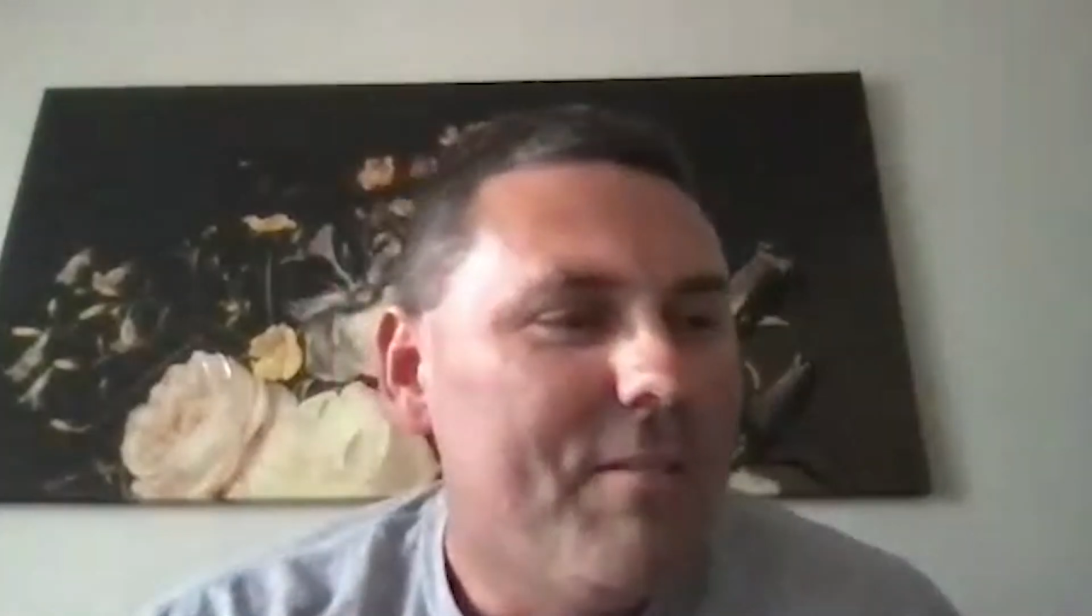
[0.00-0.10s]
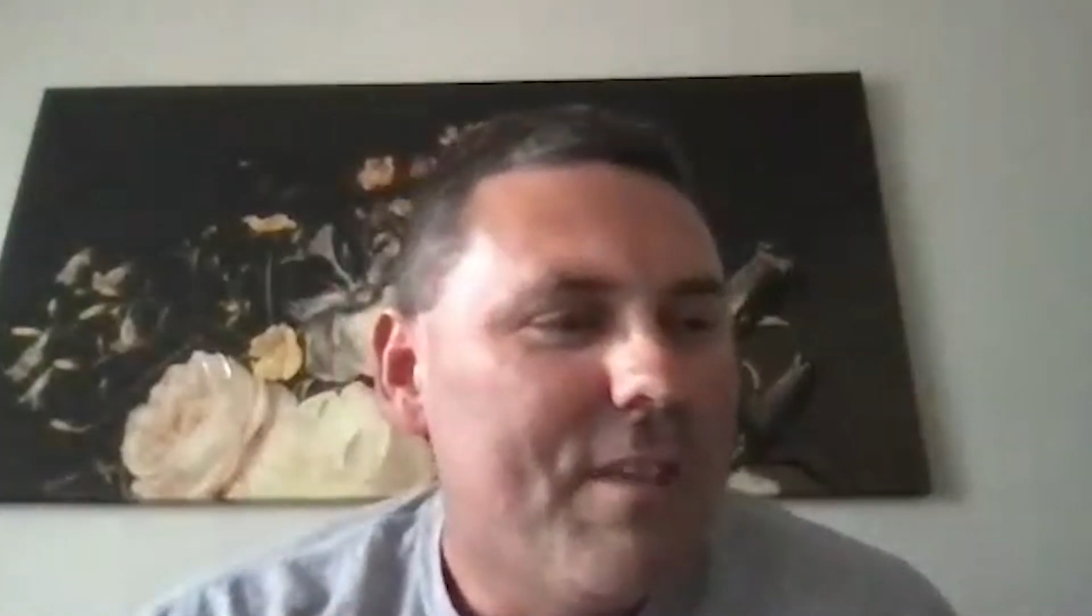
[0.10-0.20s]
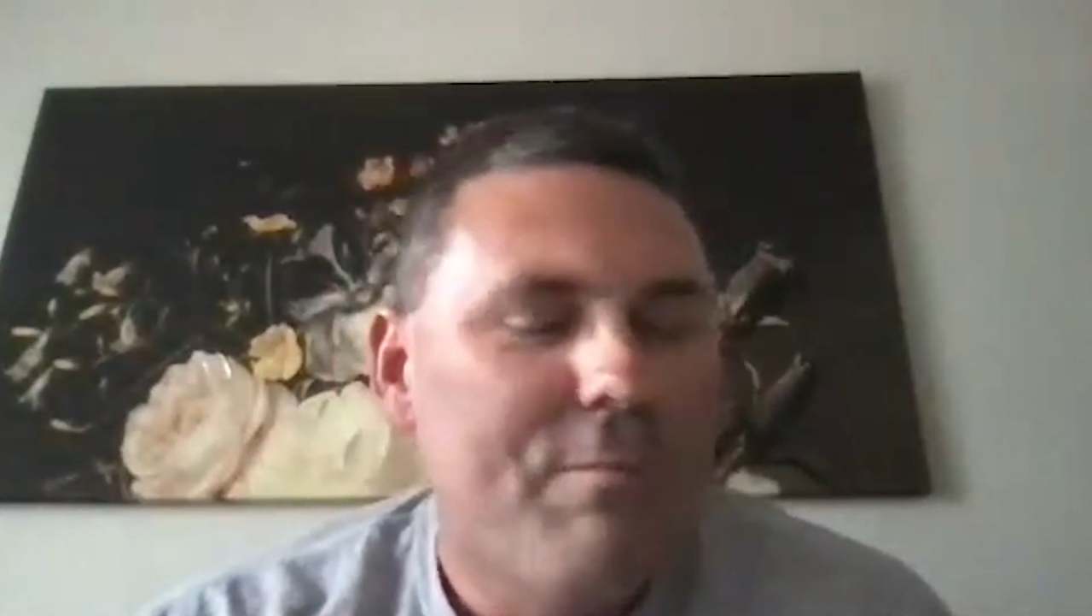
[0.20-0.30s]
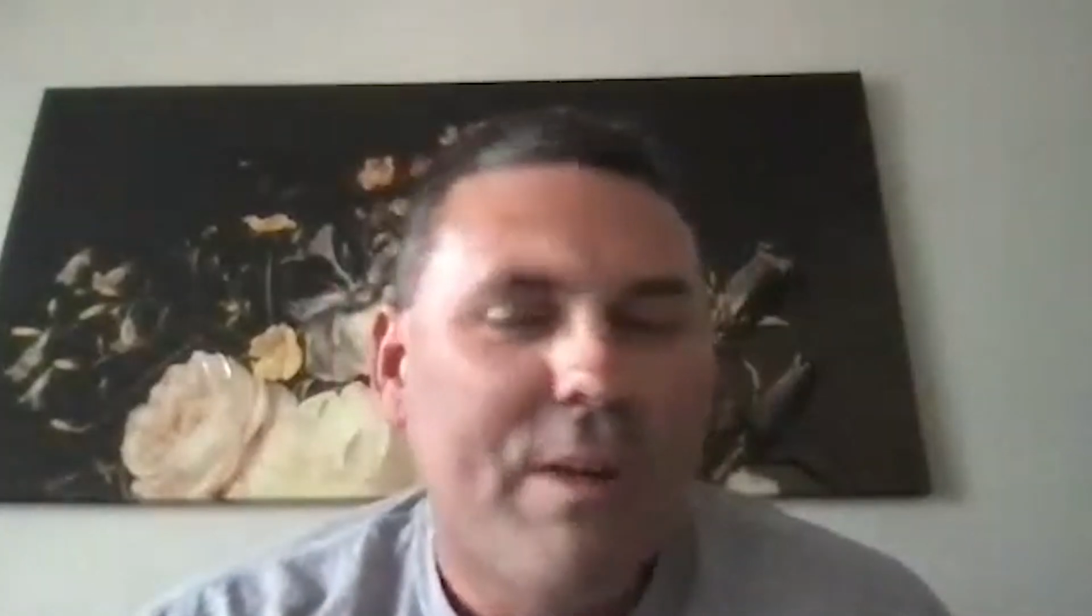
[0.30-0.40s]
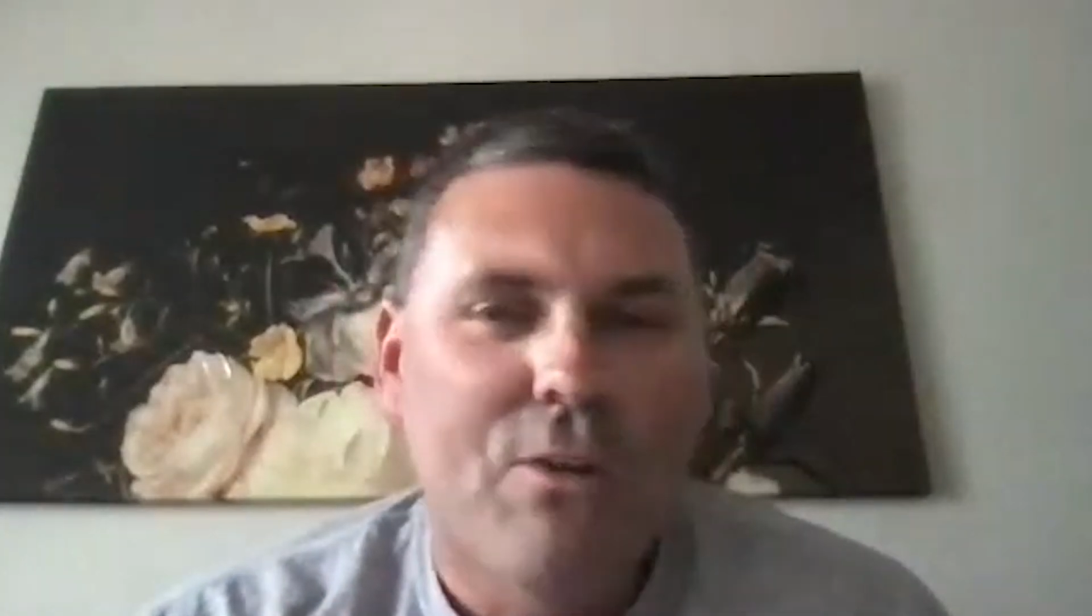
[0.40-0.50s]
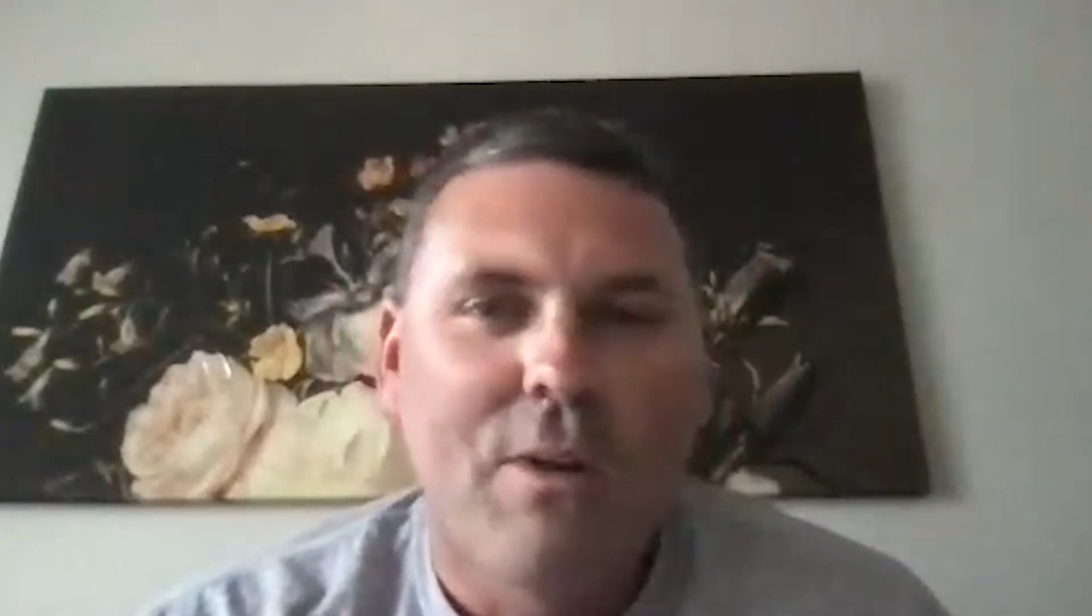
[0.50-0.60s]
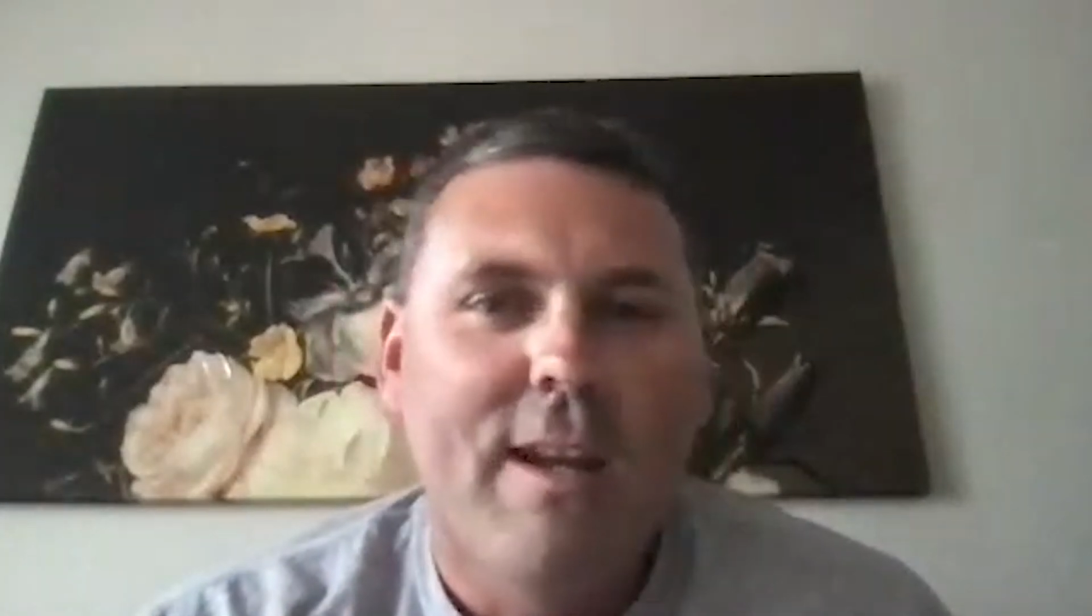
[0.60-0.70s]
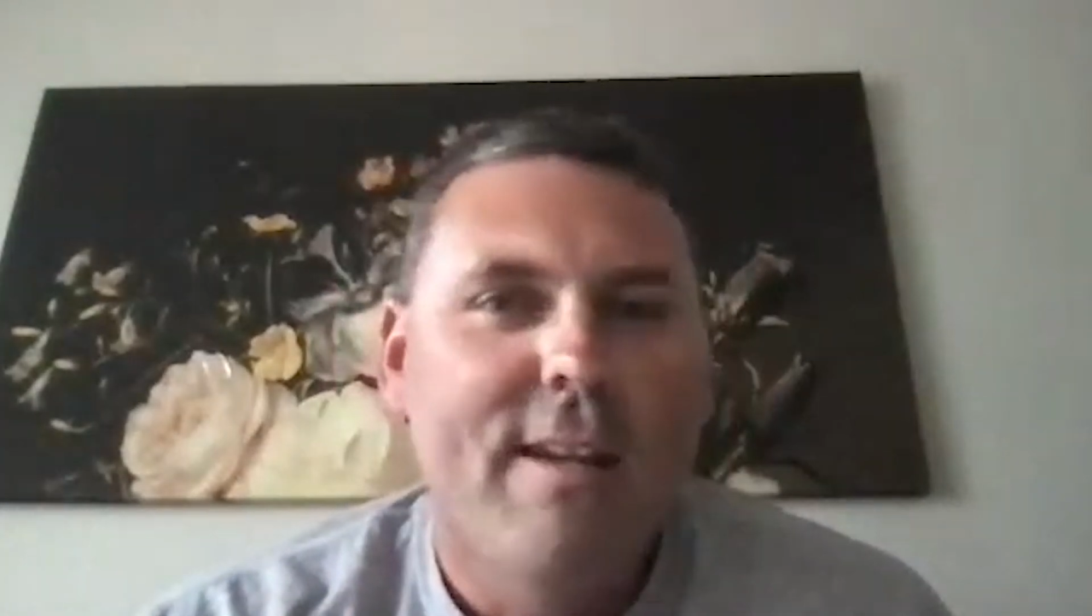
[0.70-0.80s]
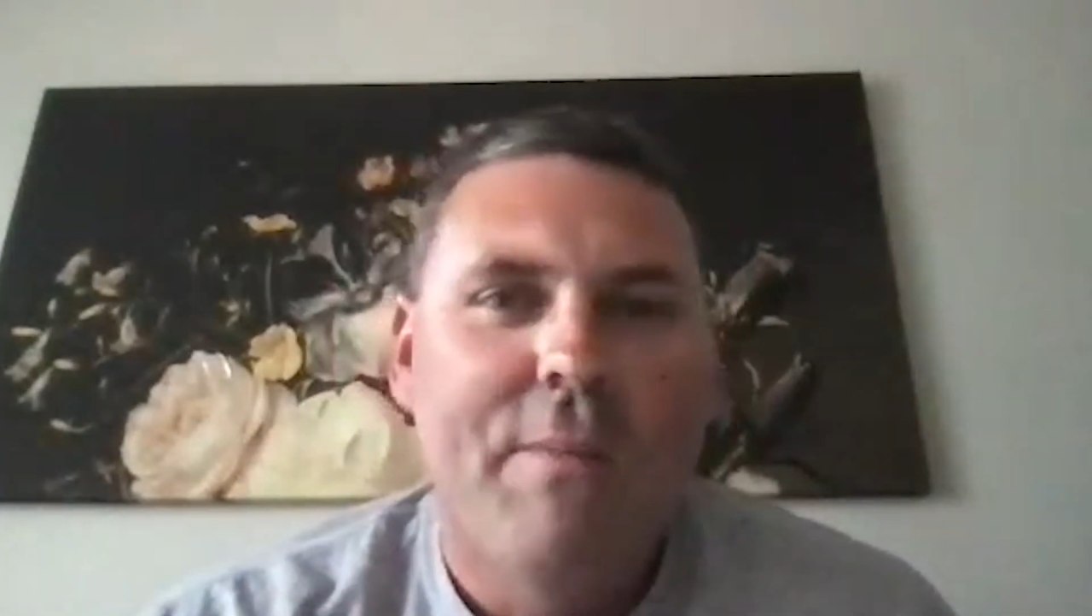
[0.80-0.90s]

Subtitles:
they've been great.